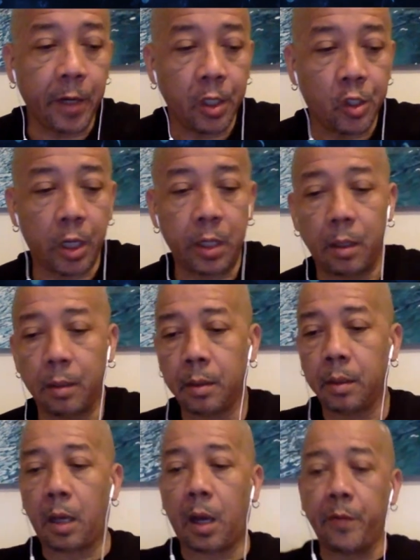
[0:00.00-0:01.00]
Jed,
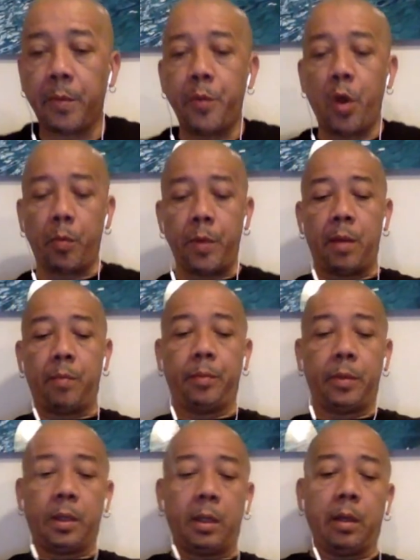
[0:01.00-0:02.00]
have him mm -hmm. dub them.
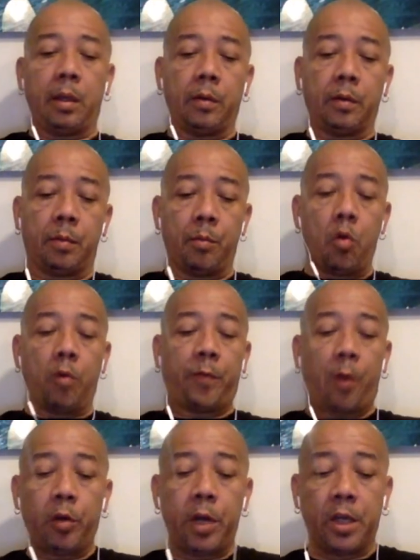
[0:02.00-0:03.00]
He, he, more
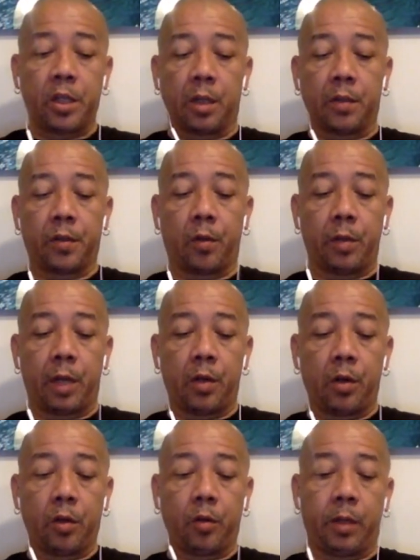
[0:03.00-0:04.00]
foundation sound than
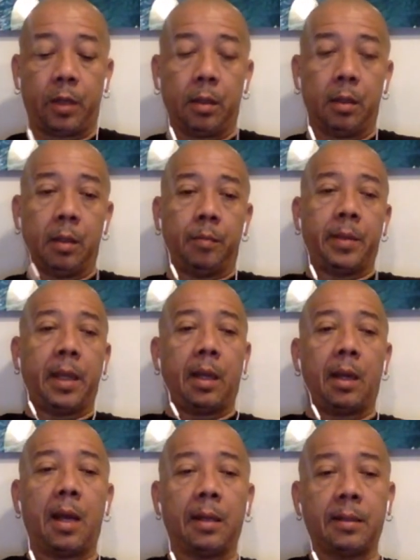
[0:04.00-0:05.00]
Earthquake. Dead a
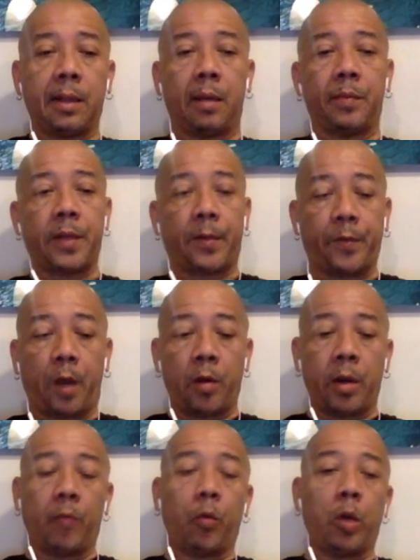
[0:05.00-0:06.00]
long time. Safari
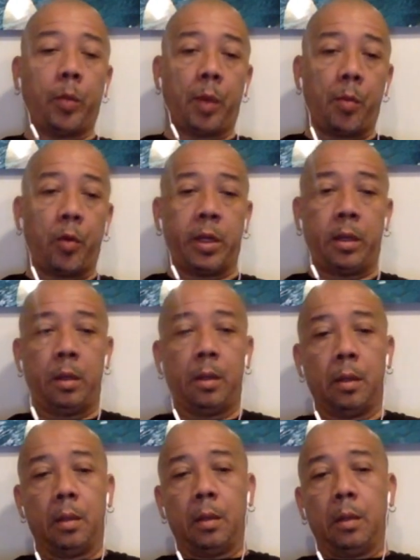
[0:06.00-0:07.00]
and Wally for money.
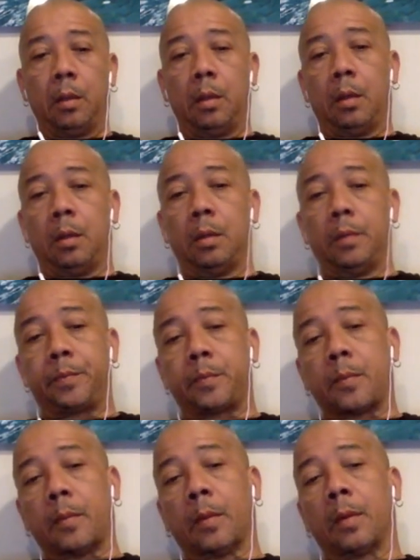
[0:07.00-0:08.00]
Mm -hmm.
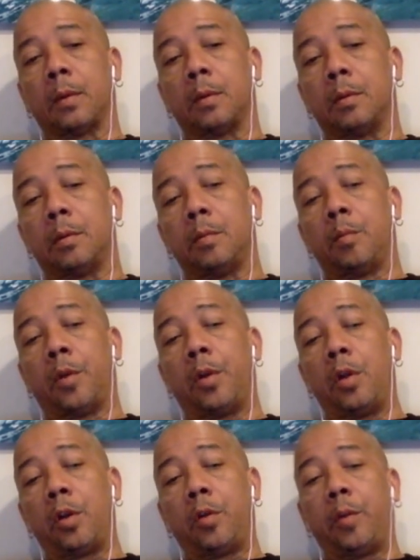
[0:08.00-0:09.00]
But
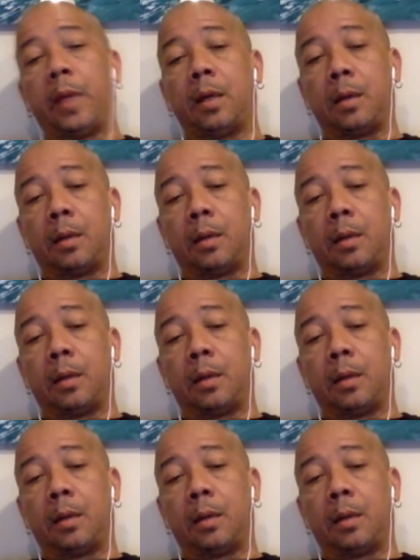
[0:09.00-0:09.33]
Earthquake